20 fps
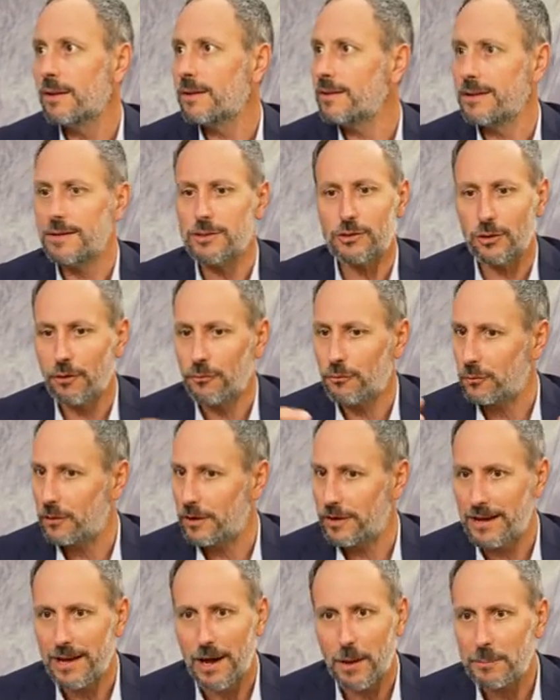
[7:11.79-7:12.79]
needs a full
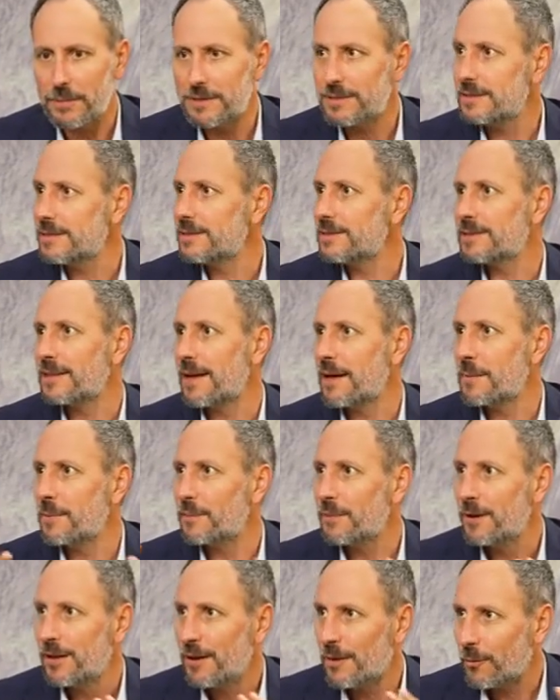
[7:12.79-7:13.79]
ERP
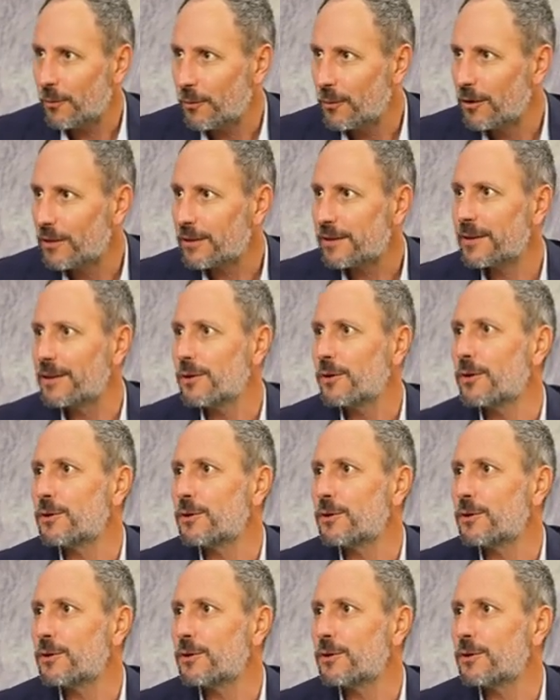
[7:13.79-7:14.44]
system, working yeah.